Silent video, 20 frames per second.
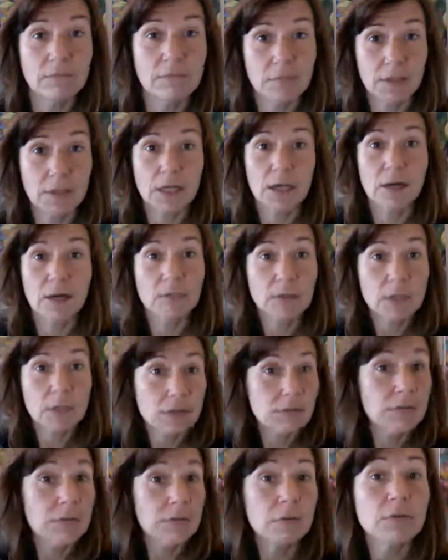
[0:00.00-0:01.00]
then I will
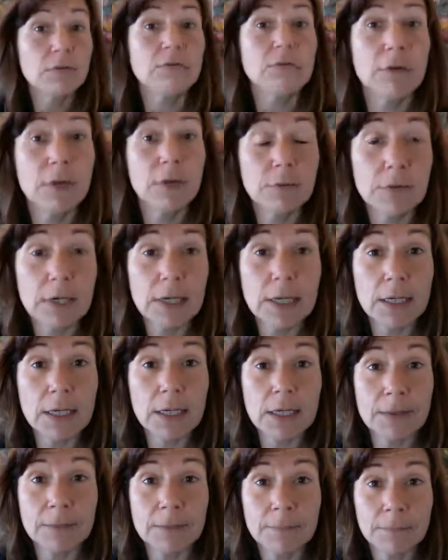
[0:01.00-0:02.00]
give you a free
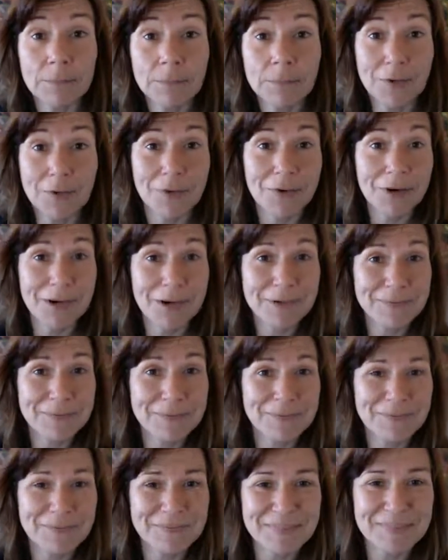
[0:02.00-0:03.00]
reading, all right?
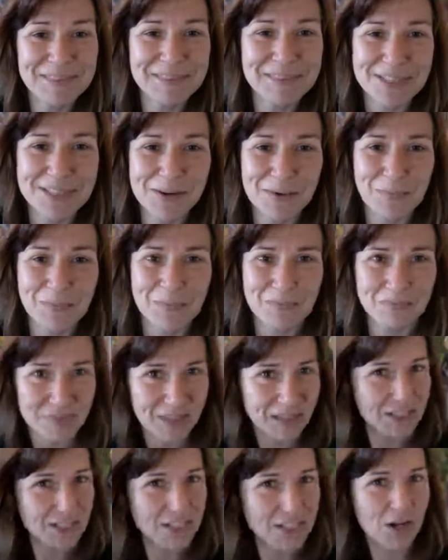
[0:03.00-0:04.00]
So
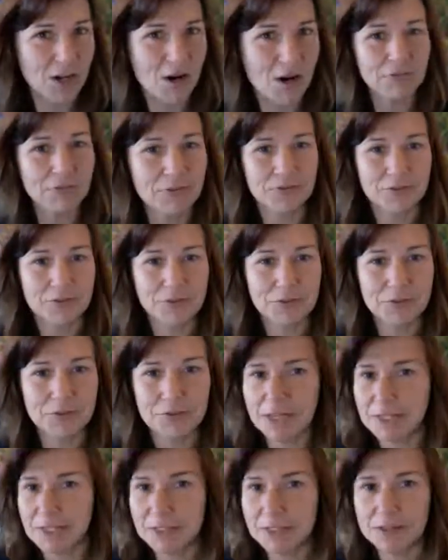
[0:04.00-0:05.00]
that's the offer for the
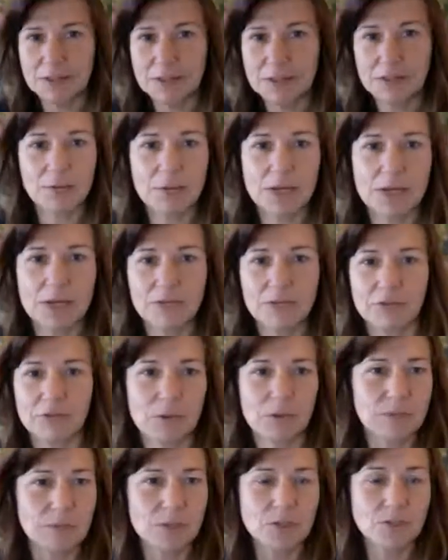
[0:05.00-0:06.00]
rest of the week,
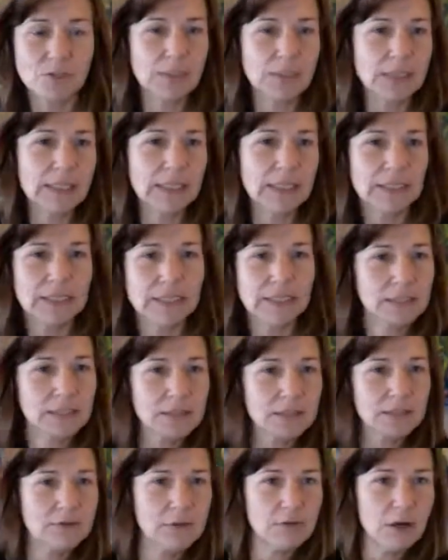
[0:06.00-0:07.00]
from the
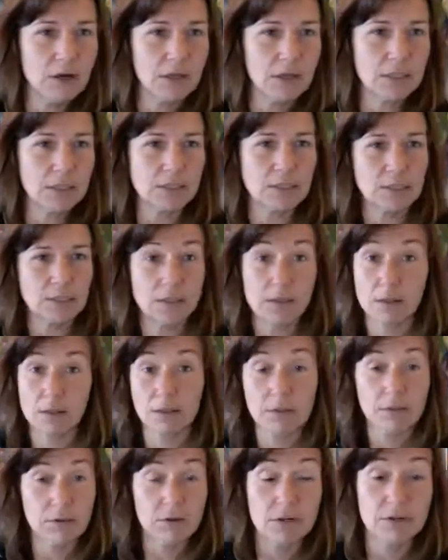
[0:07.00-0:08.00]
twenty-sixth of August to the
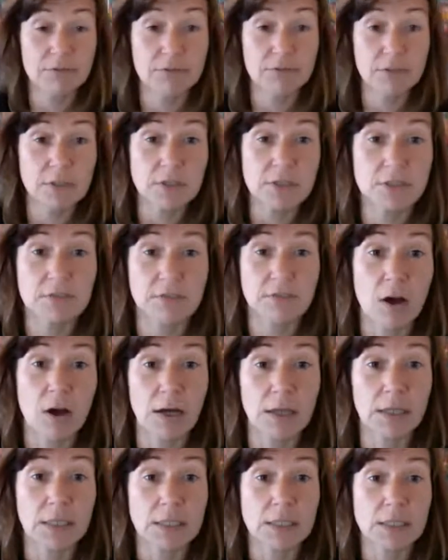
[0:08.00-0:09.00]
thirty-first of
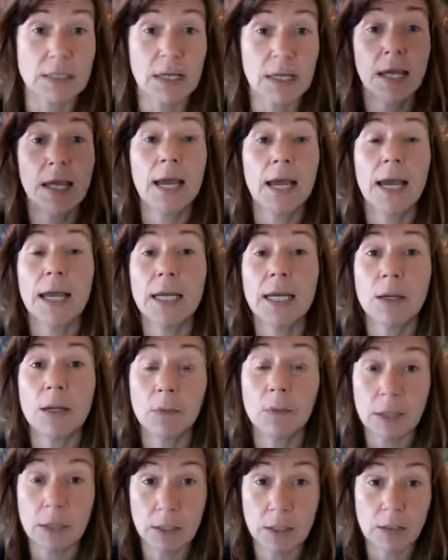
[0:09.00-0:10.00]
August.
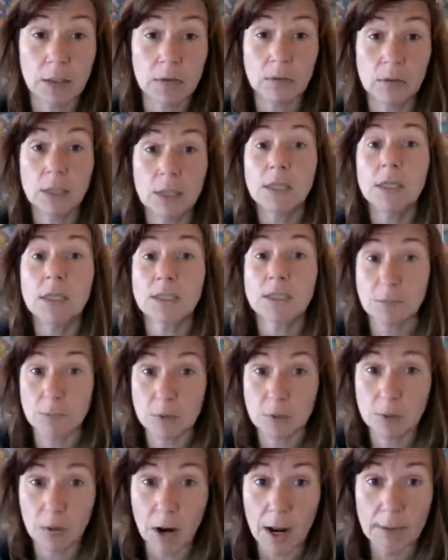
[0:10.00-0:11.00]
Anyone who
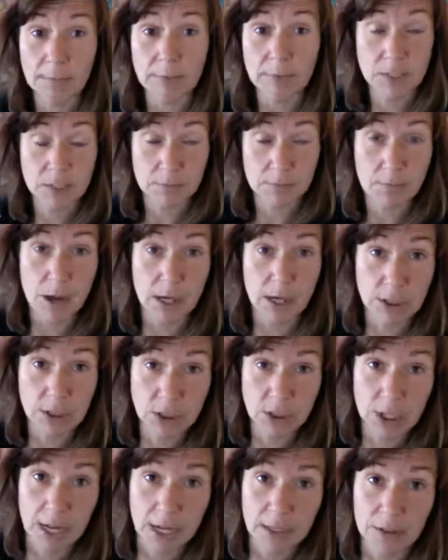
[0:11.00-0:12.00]
subscribes to my
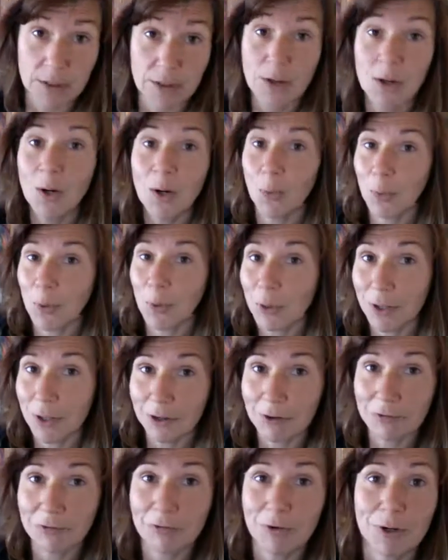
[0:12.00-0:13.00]
channel will
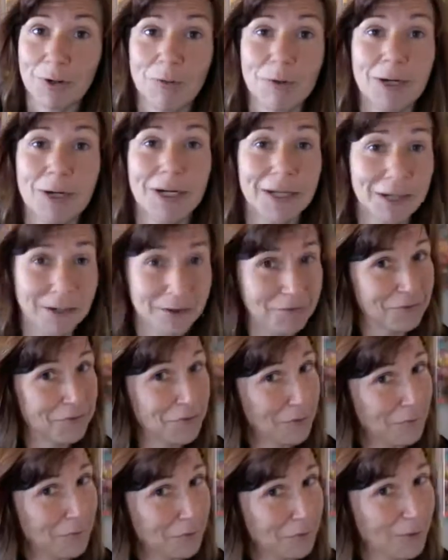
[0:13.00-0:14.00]
get a free reading
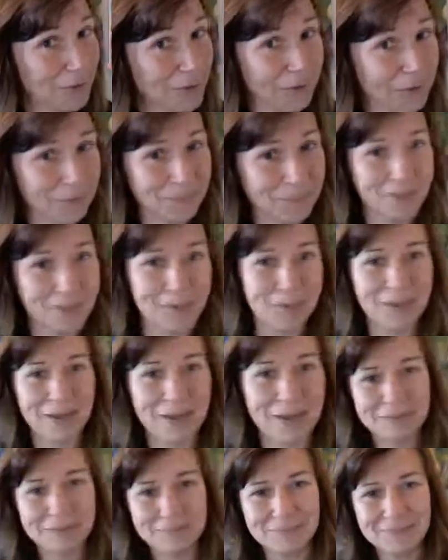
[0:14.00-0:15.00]
from me,
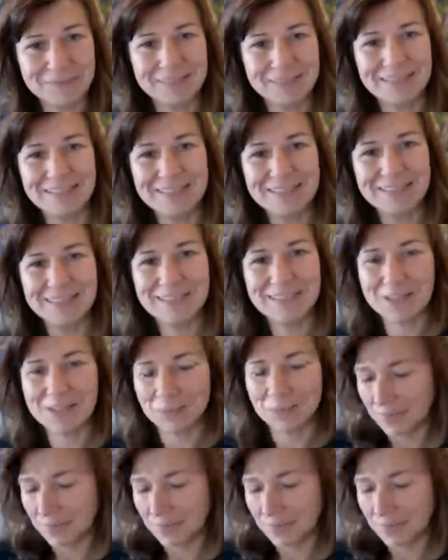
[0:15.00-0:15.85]
okay? So